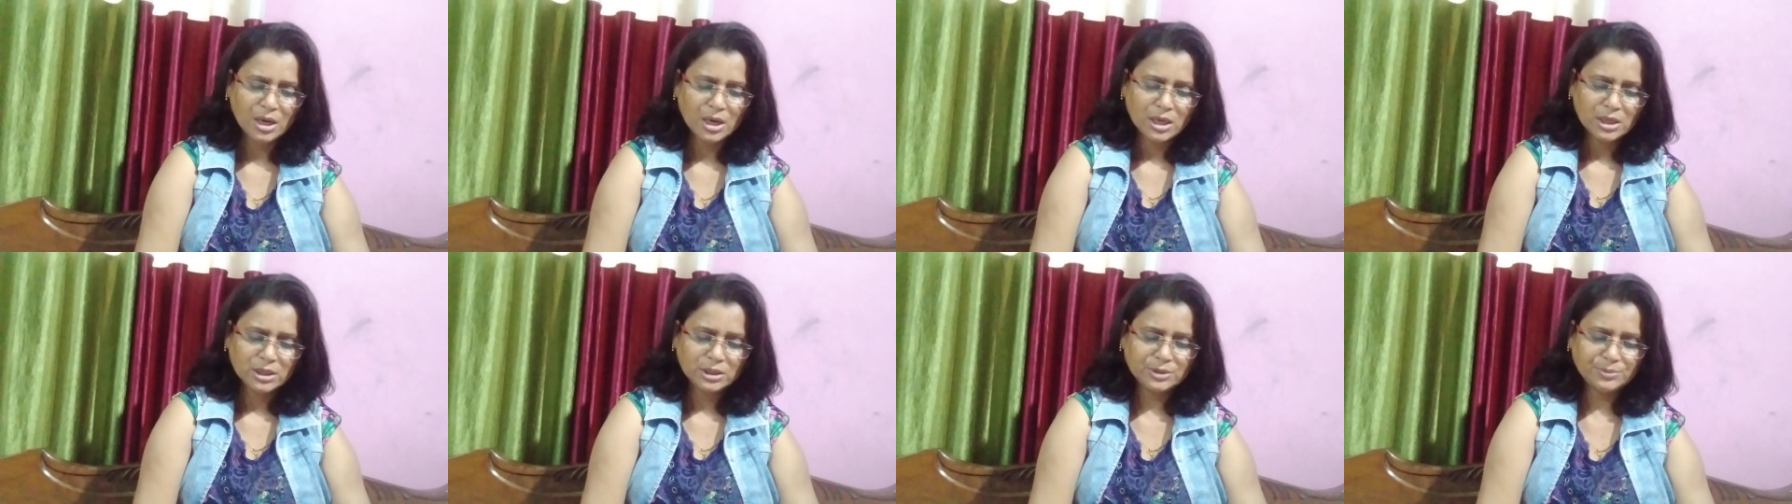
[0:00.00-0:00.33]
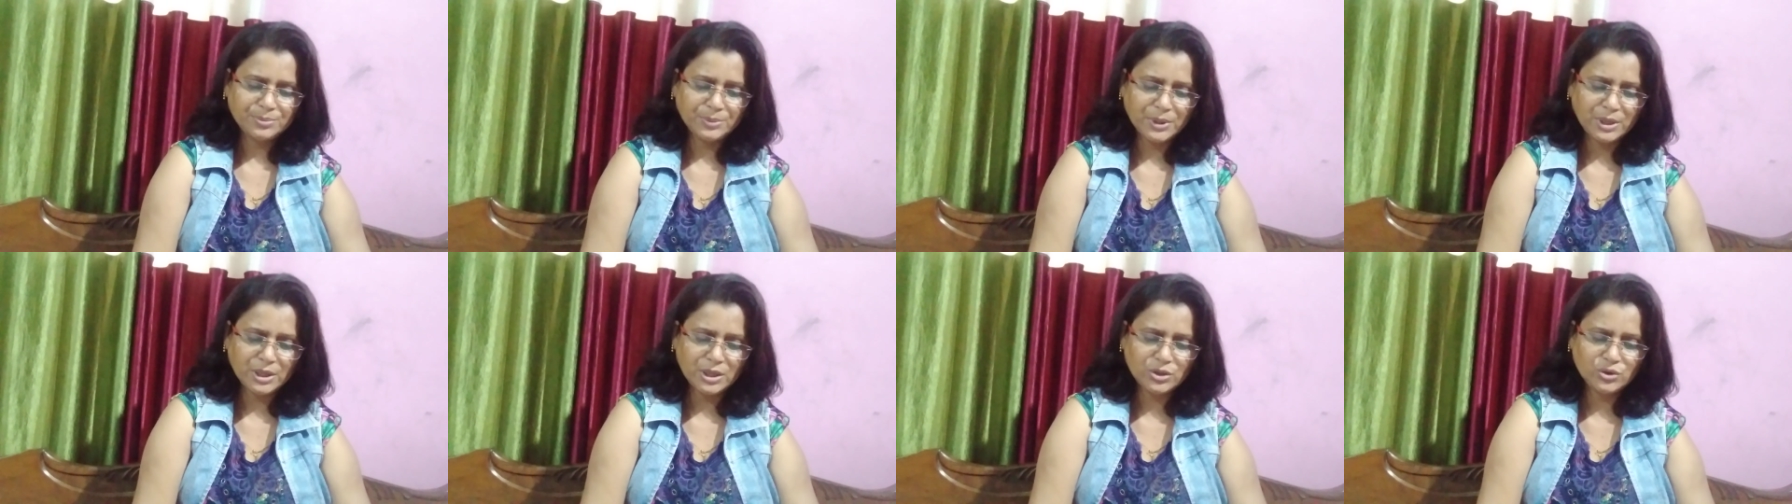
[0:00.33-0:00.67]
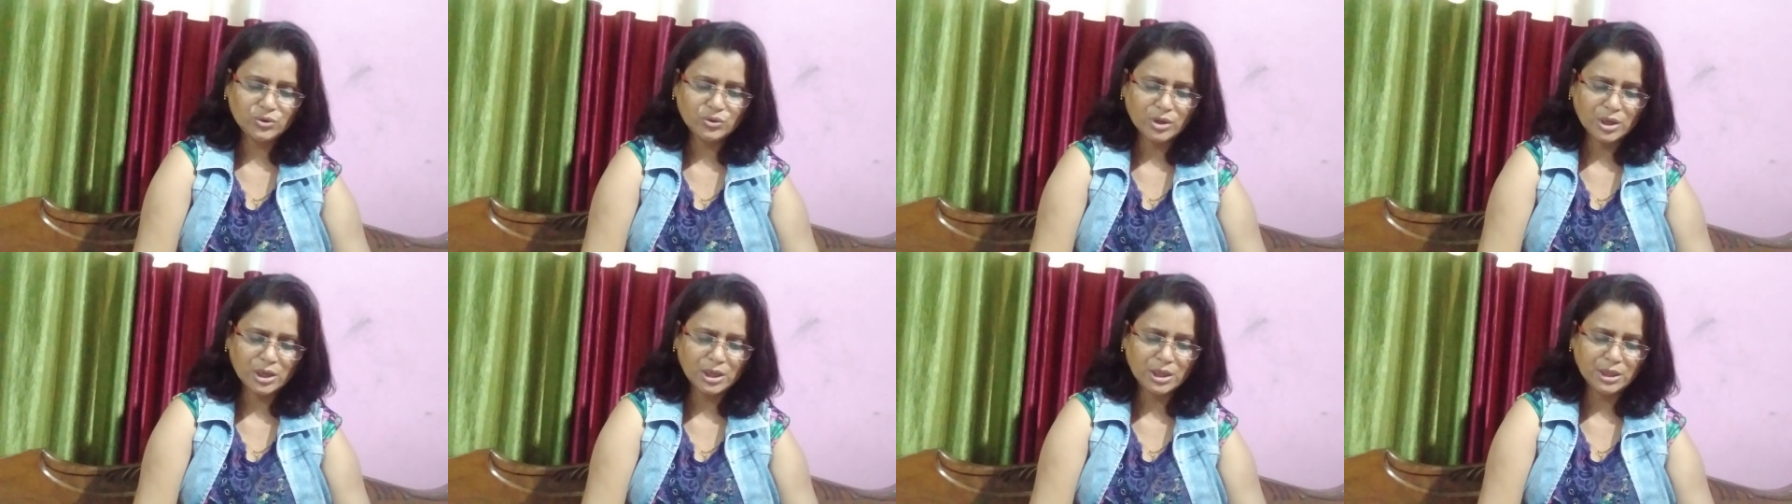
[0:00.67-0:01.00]

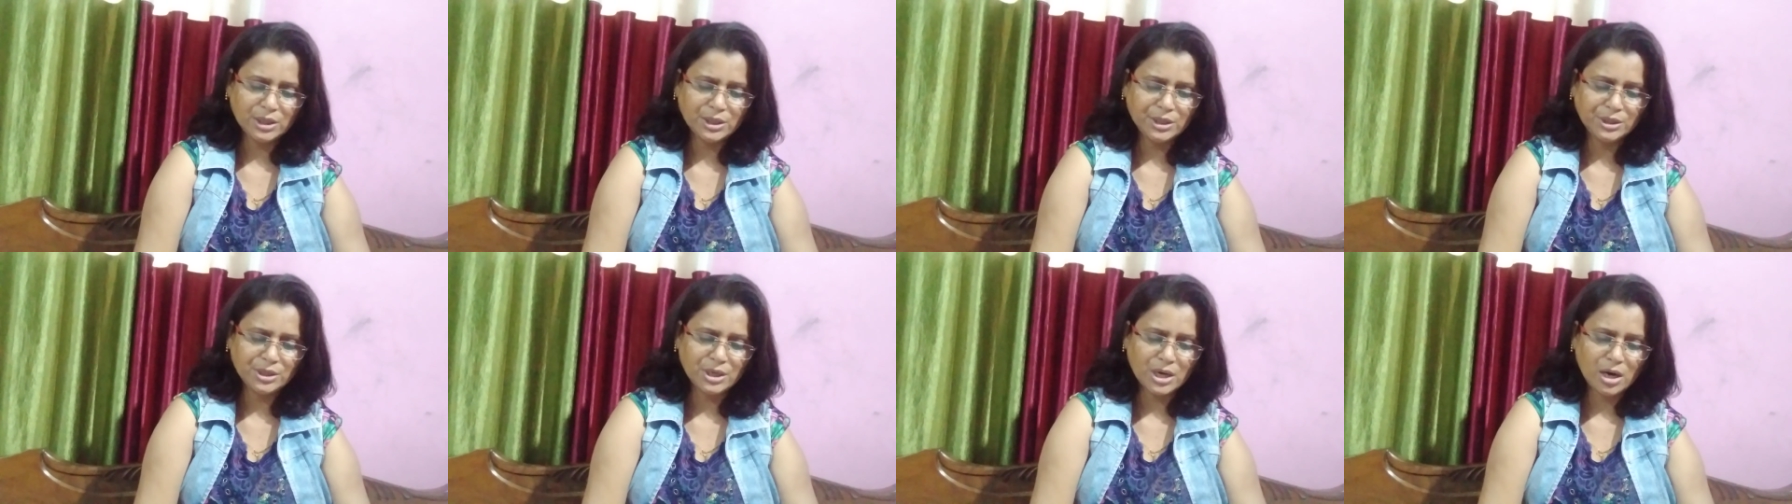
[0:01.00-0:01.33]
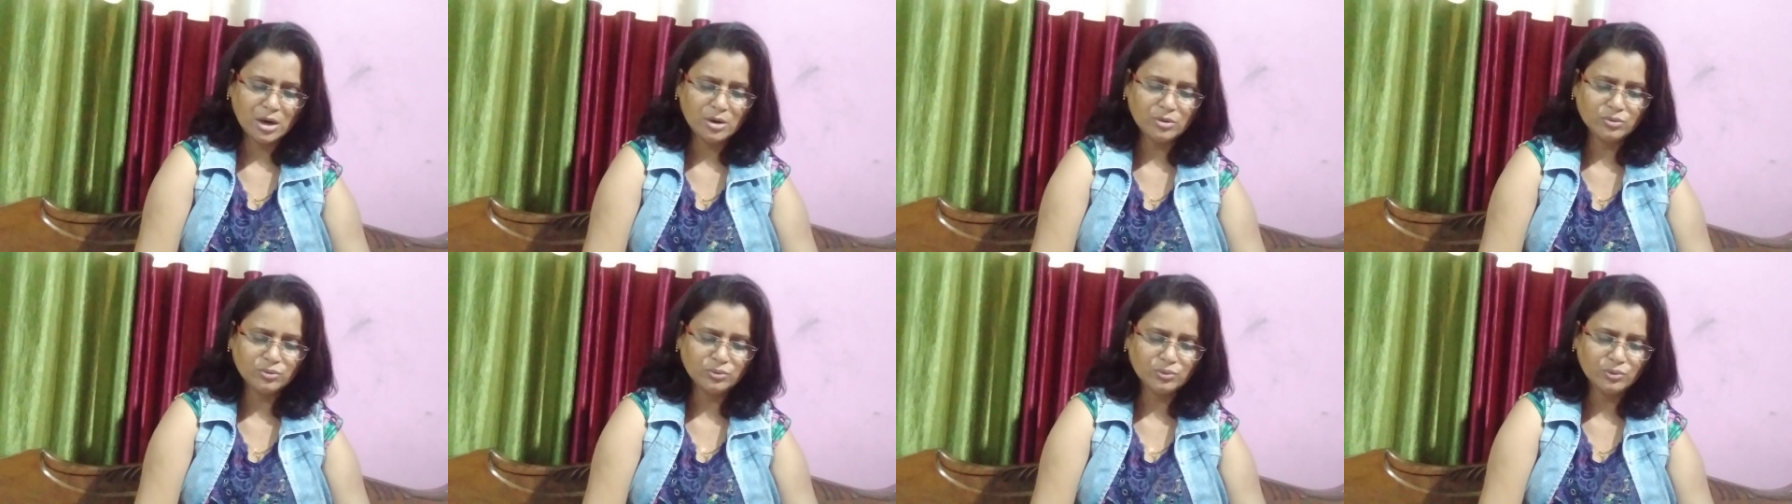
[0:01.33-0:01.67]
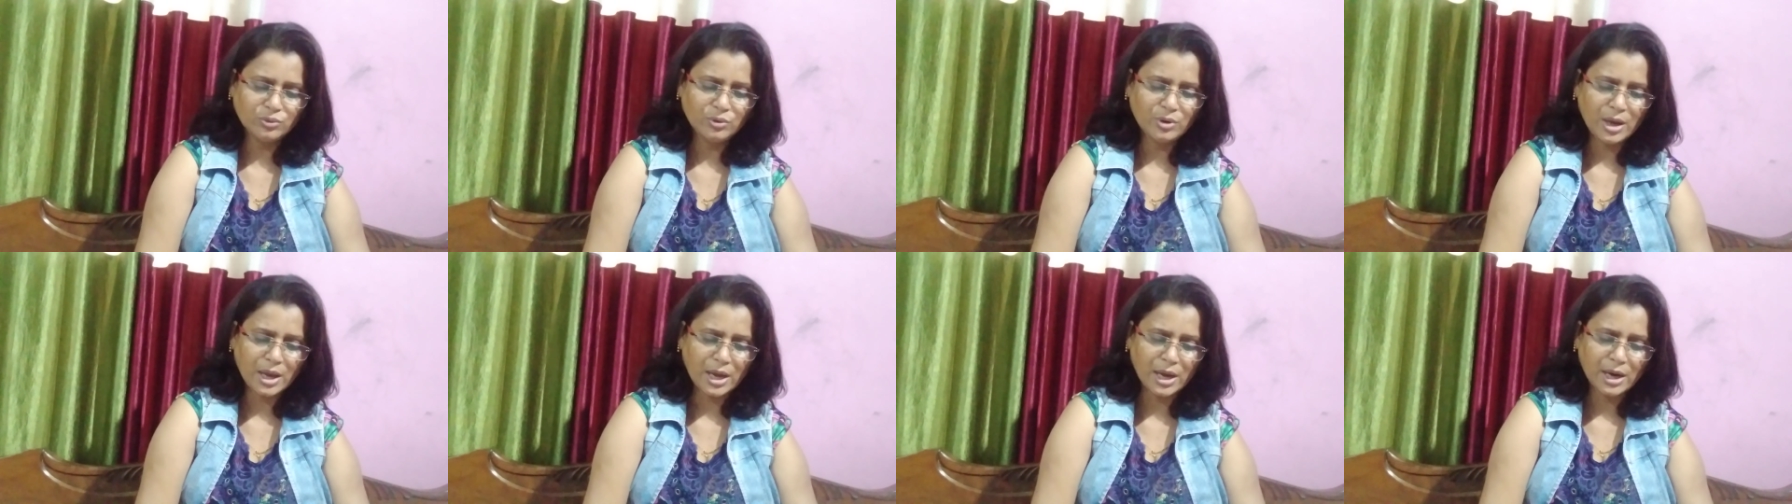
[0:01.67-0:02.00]
spiritual leader who
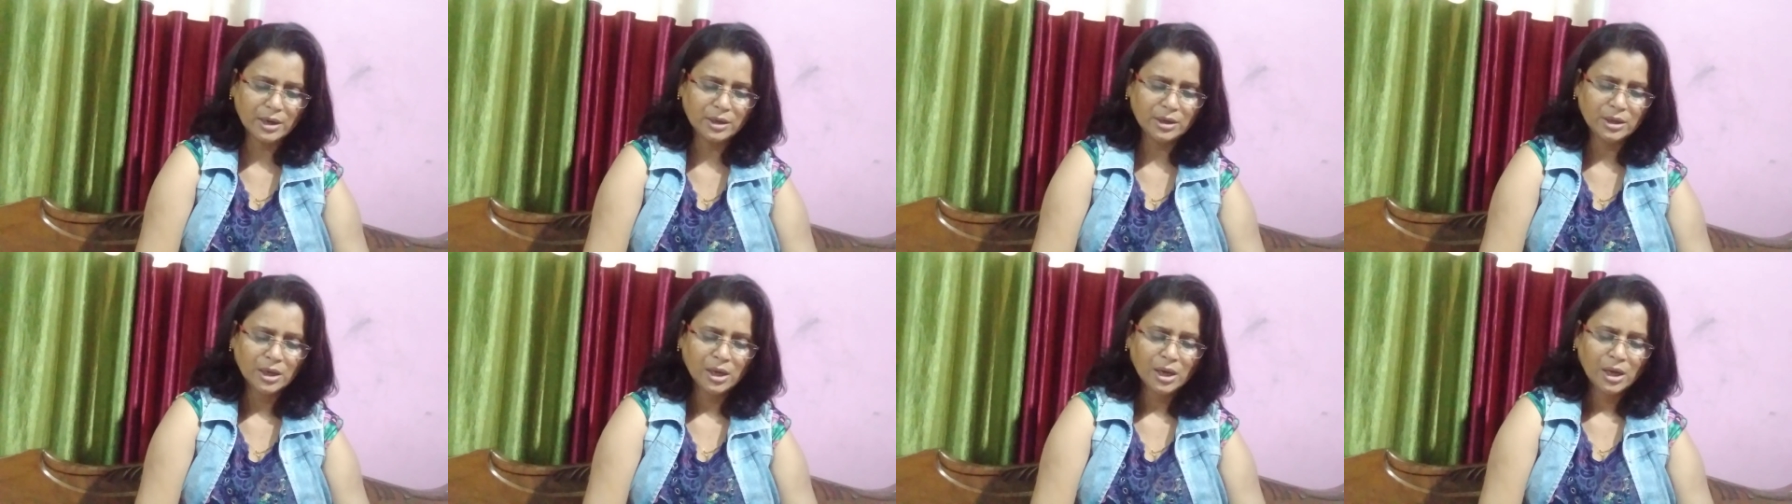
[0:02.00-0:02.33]
had